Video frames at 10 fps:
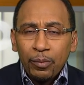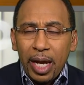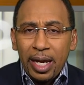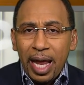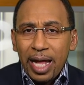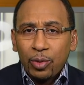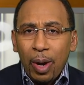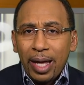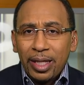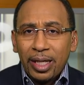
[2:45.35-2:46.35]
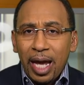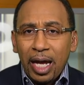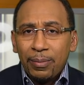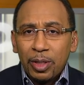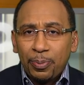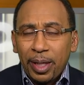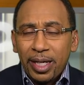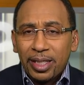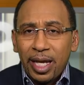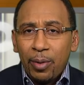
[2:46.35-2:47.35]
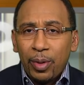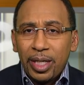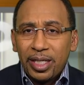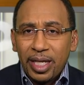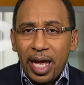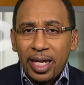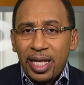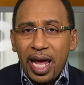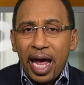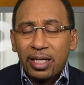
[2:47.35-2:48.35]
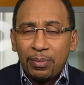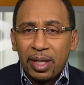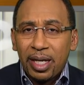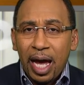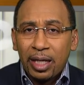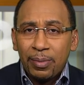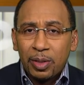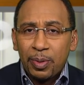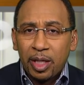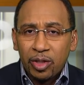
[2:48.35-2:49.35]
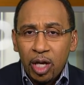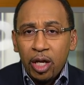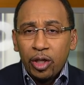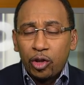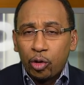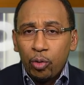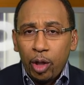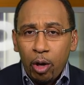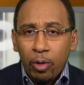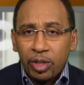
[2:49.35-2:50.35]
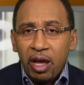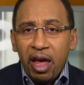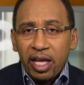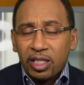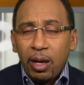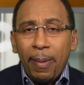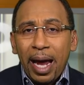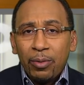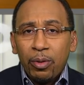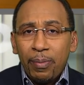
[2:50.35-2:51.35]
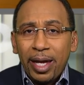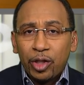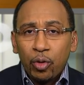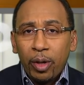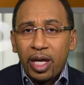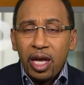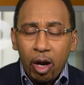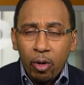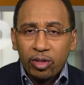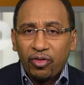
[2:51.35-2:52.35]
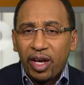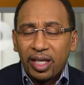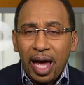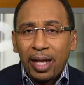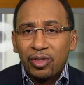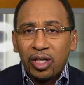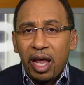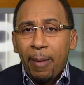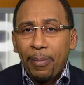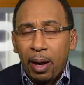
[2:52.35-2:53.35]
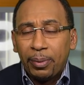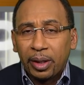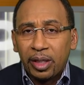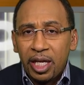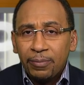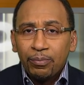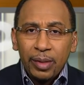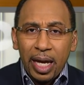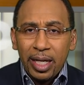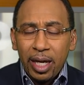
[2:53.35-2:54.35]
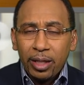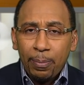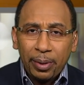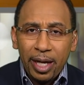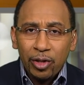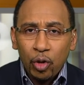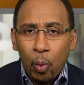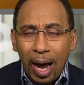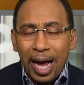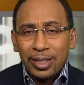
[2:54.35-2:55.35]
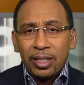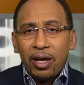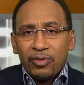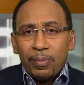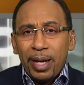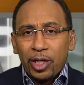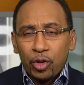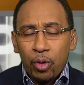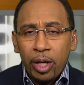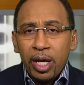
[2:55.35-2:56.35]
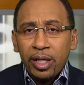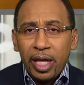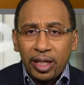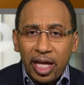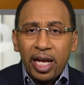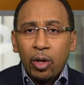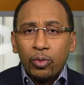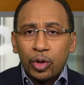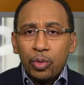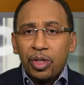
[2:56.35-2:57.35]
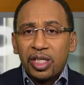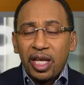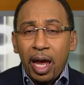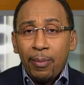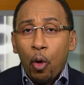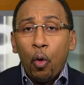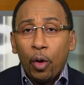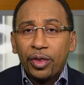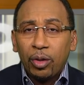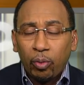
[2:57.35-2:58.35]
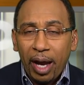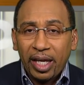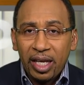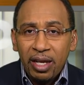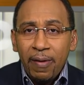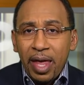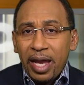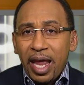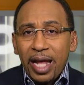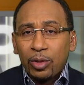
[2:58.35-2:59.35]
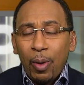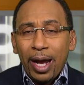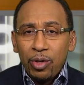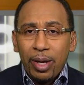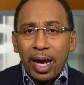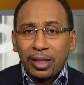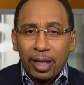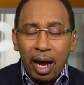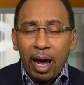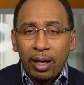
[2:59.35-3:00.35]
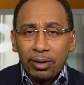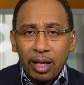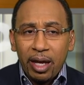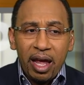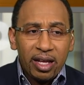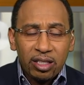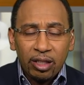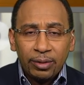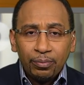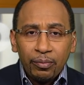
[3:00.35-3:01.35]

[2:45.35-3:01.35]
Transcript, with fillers: And that's why the anonymous player said what he said, and he had to be anonymous because the truth hurts, and somebody would make sure he hurts for acknowledging that publicly. Right. And the other players are wise enough to make sure that they don't do the same on the record, and that's why you got the answer